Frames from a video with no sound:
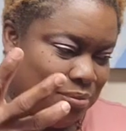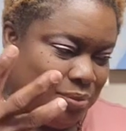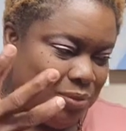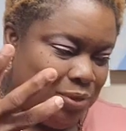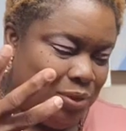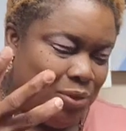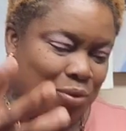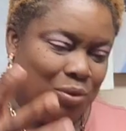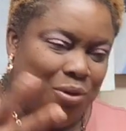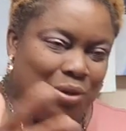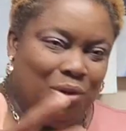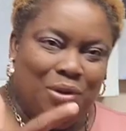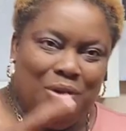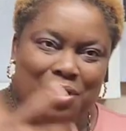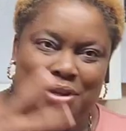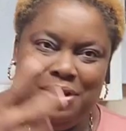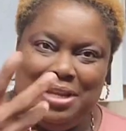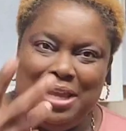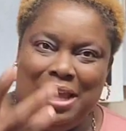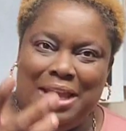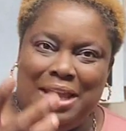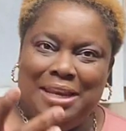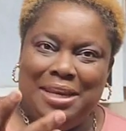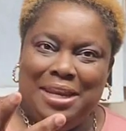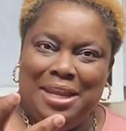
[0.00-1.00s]
Lord,
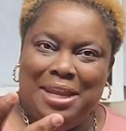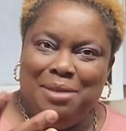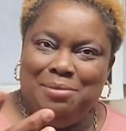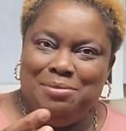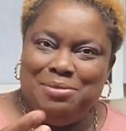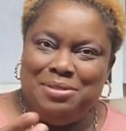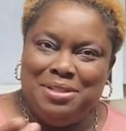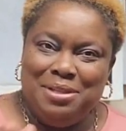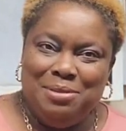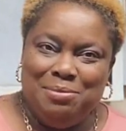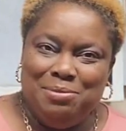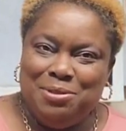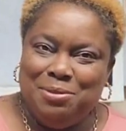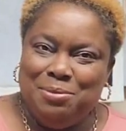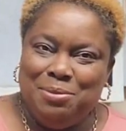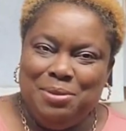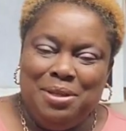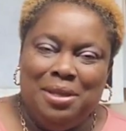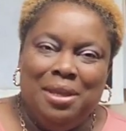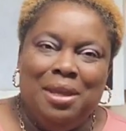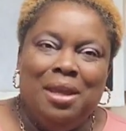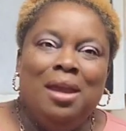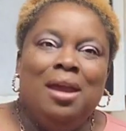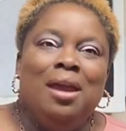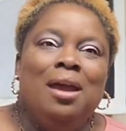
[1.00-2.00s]
that name slipped me,
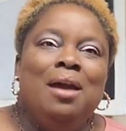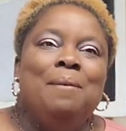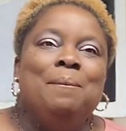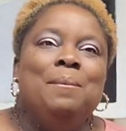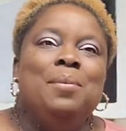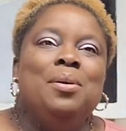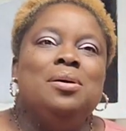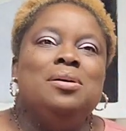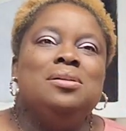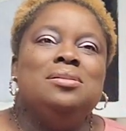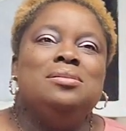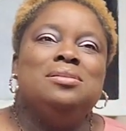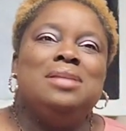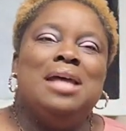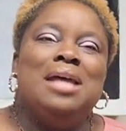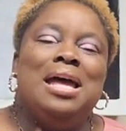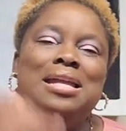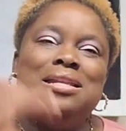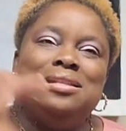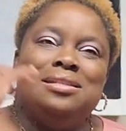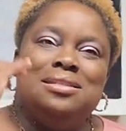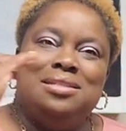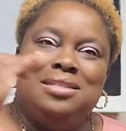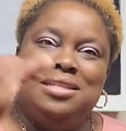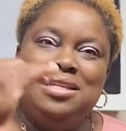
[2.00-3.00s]
but
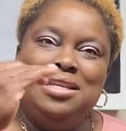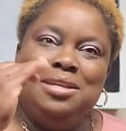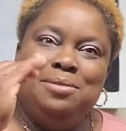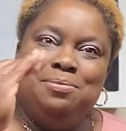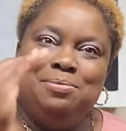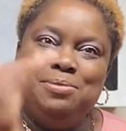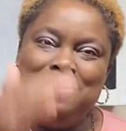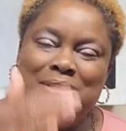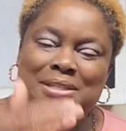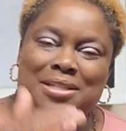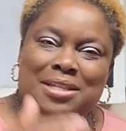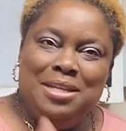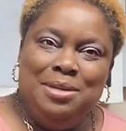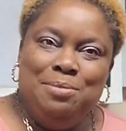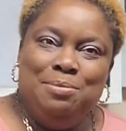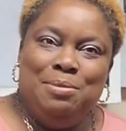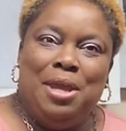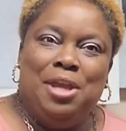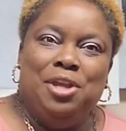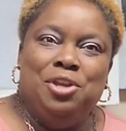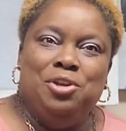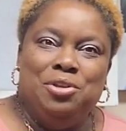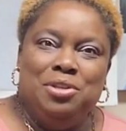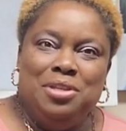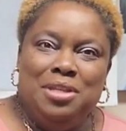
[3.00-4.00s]
that deep sleep
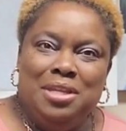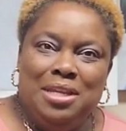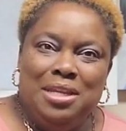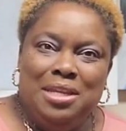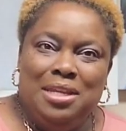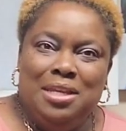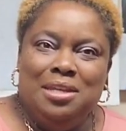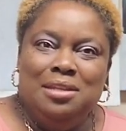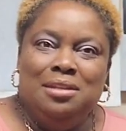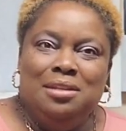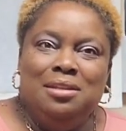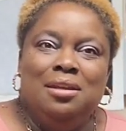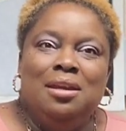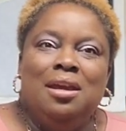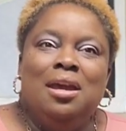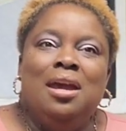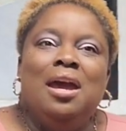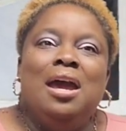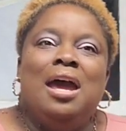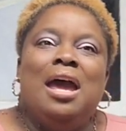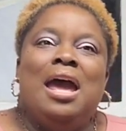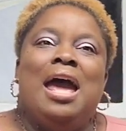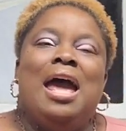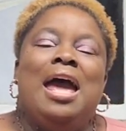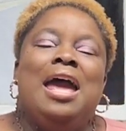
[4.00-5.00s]
that you need,
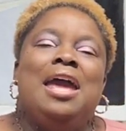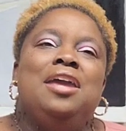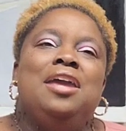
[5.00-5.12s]
I